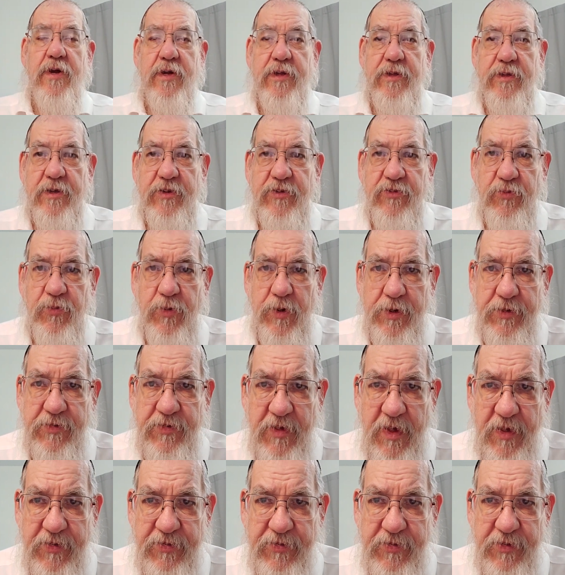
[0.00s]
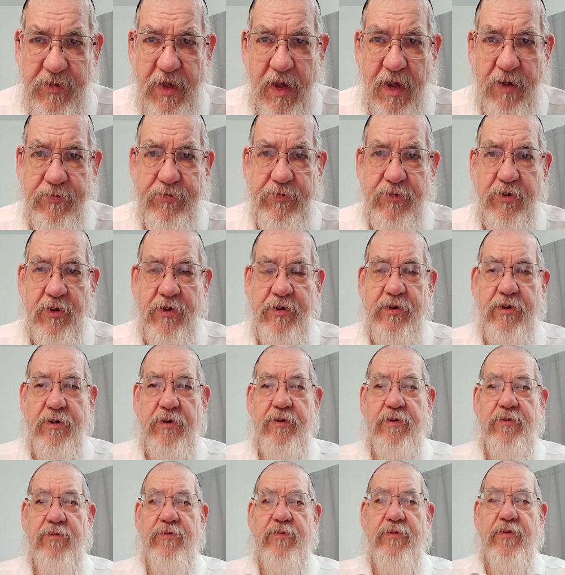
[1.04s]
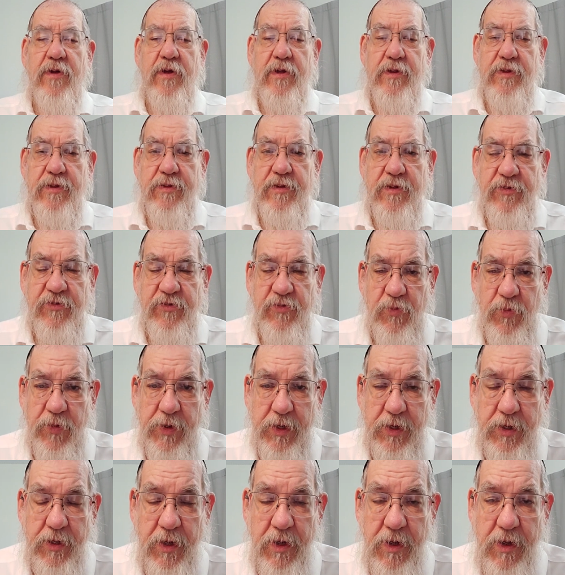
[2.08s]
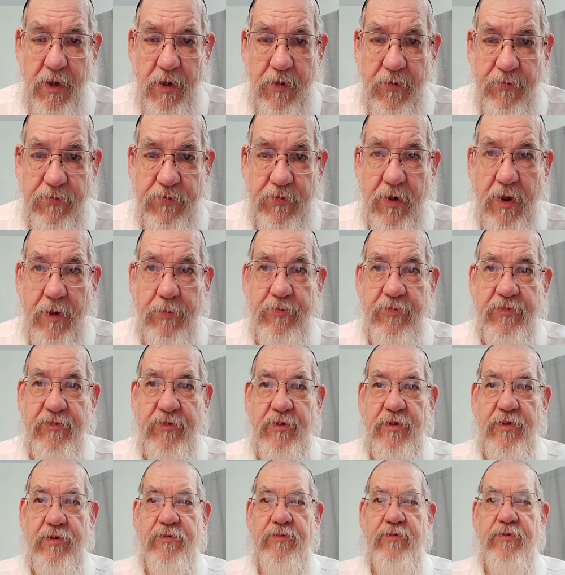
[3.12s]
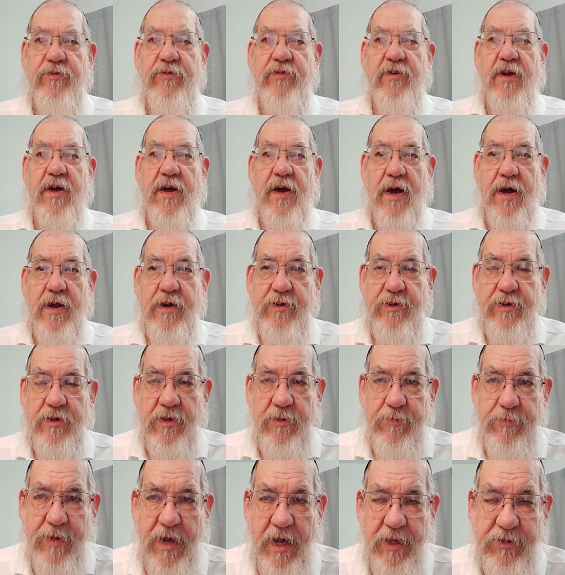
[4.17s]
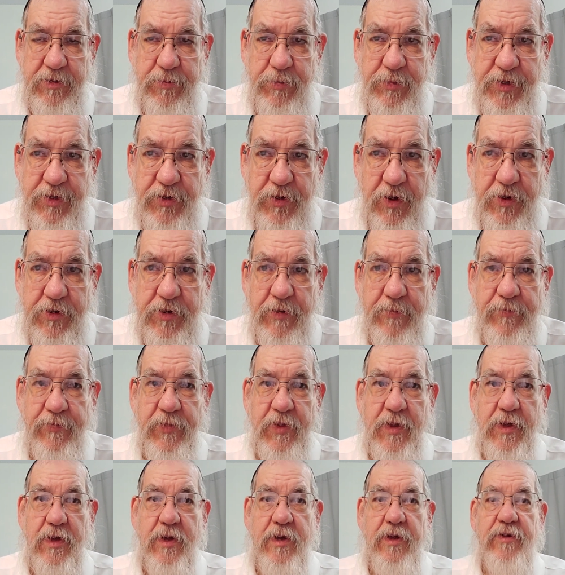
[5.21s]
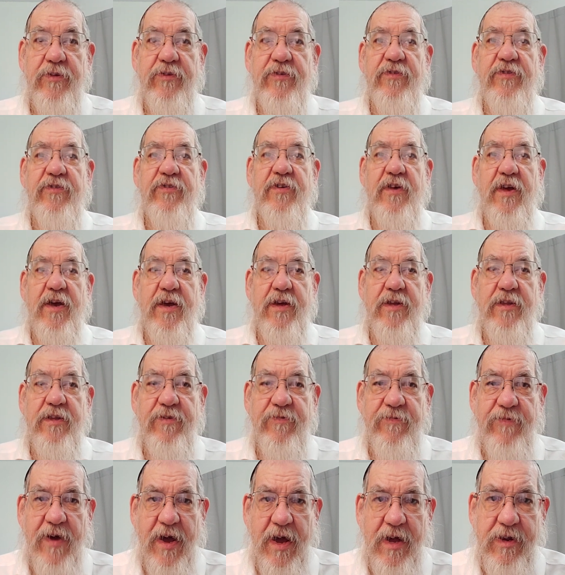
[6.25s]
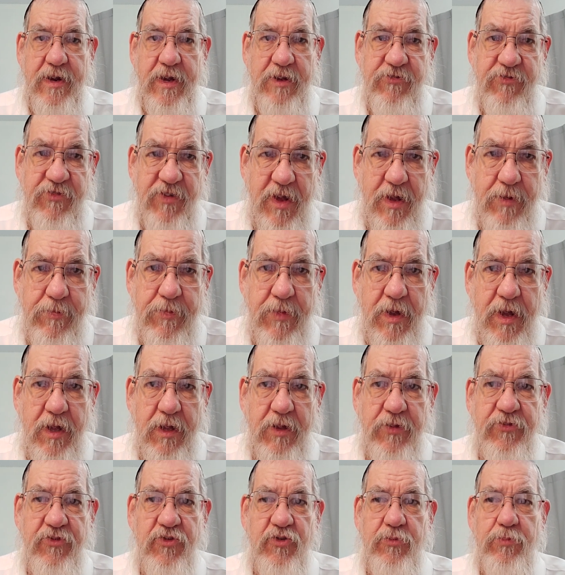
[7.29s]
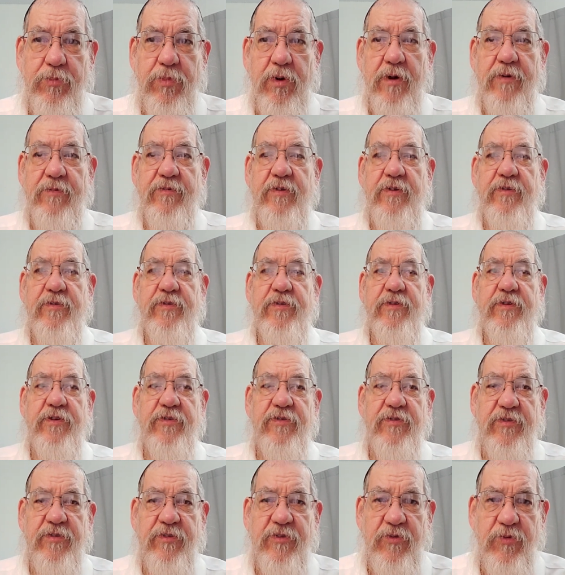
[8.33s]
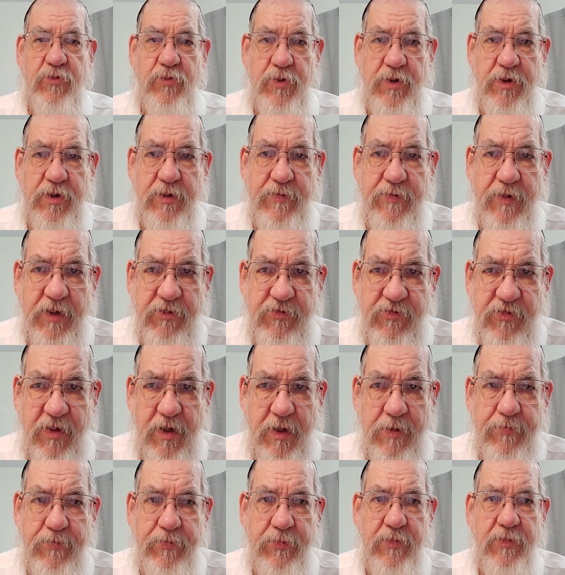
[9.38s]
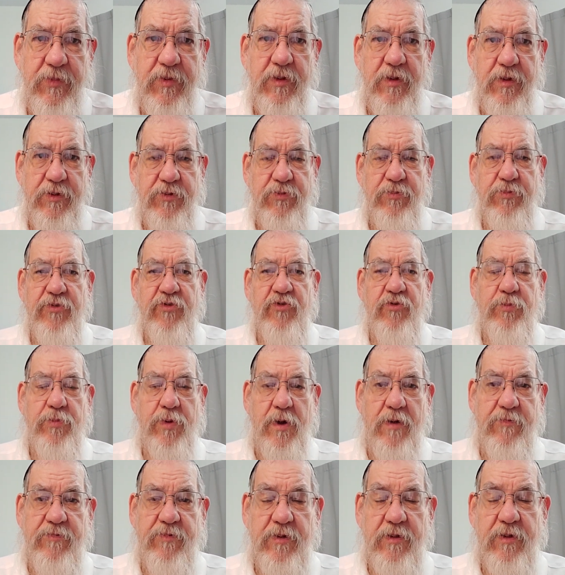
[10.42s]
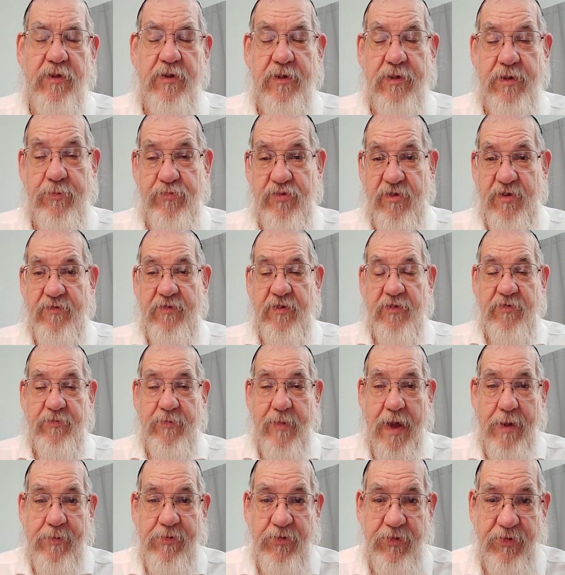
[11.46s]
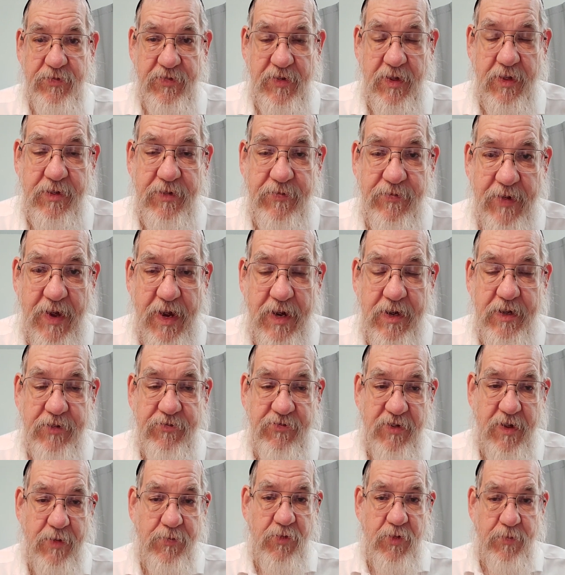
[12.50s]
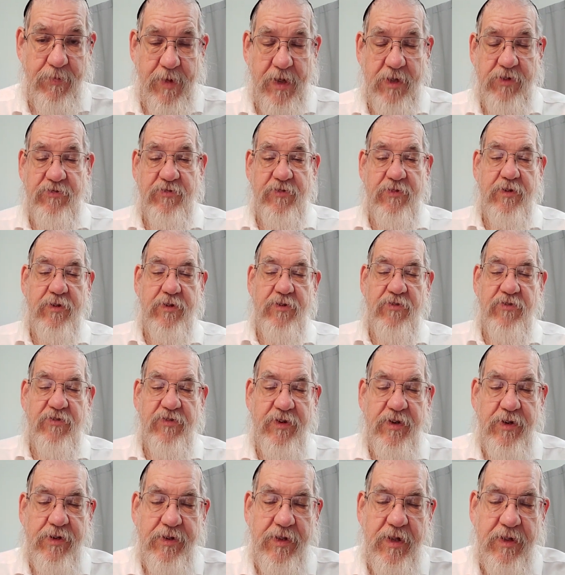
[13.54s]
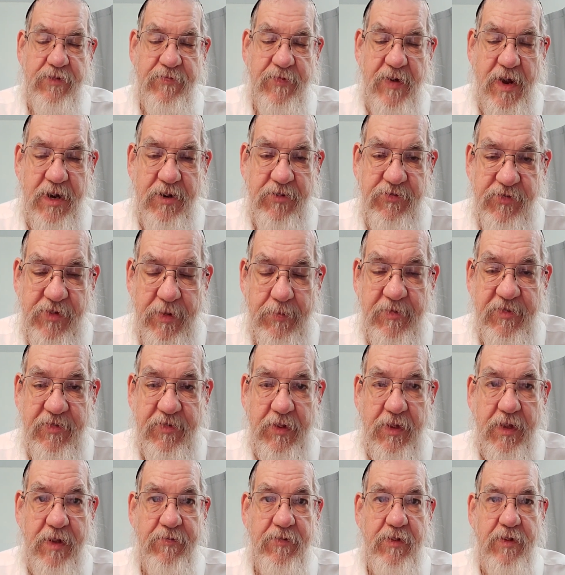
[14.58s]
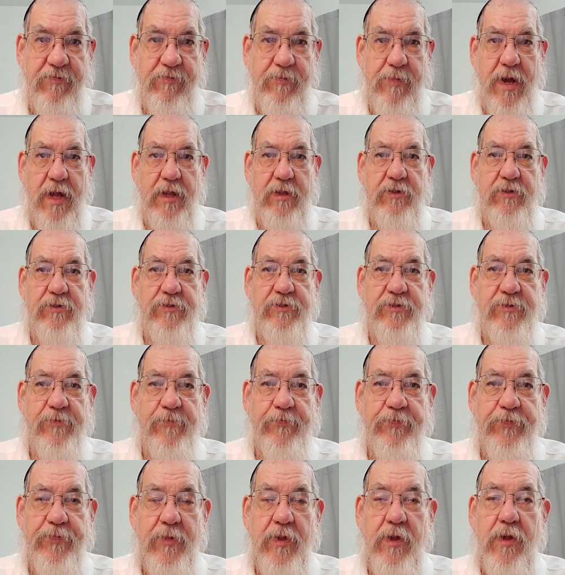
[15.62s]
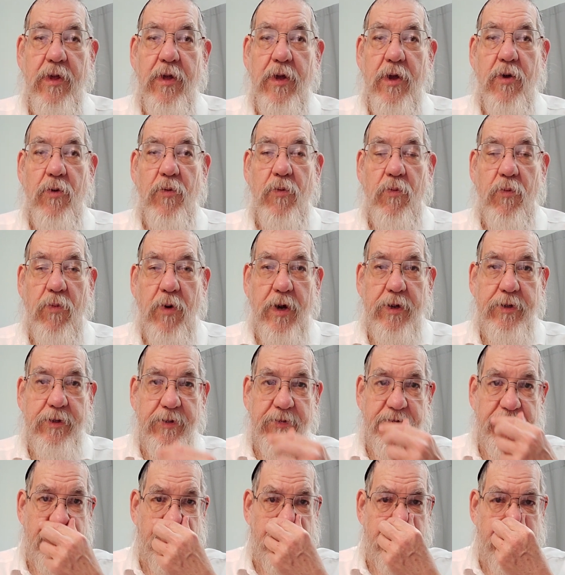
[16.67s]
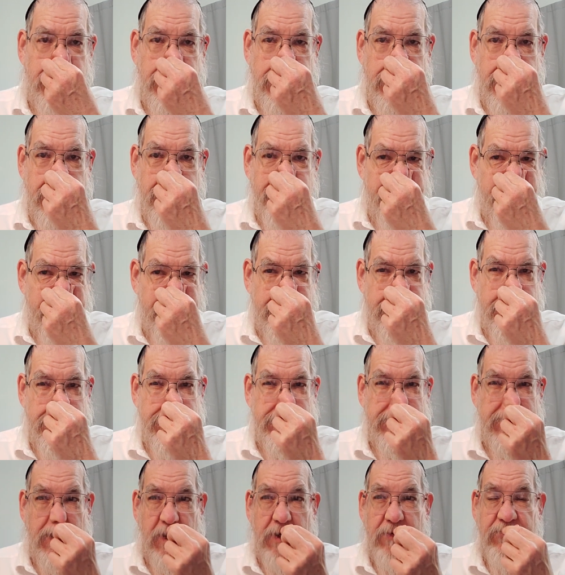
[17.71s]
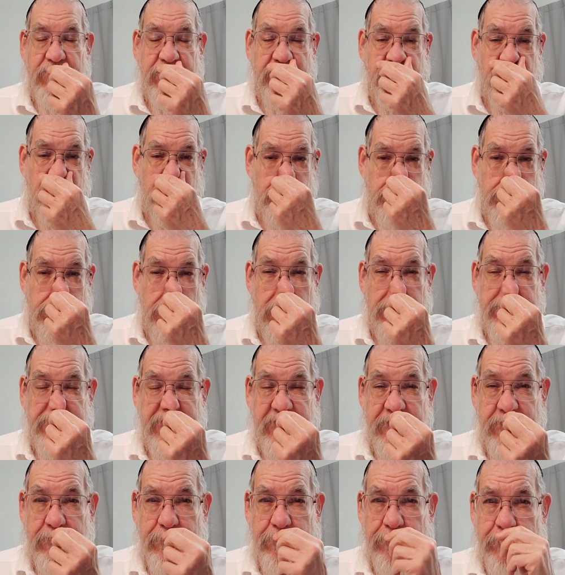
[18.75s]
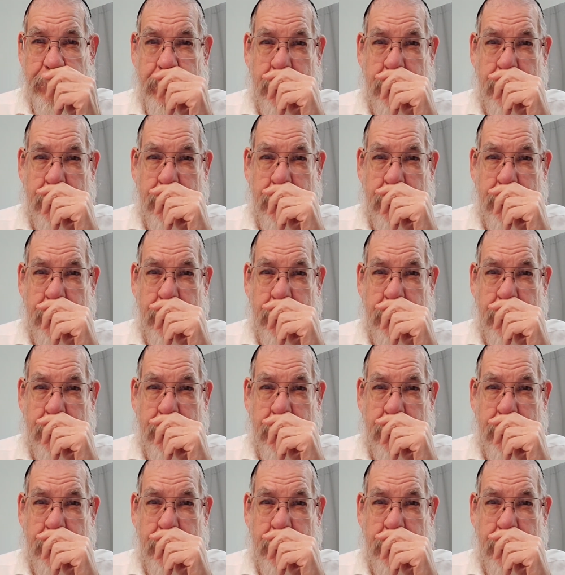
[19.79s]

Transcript: This is what it says in the Haftorah this week from Zechariah about the menorah. Zed Dvar Hashem El Zerubbabel. This is the word of Hashem to Zerubbabel. In the previous Maamar we said Dvar Hashem. We mentioned in the Shiur that Dvar Hashem is the level of Malchus. What is the significance of Zerubbabel?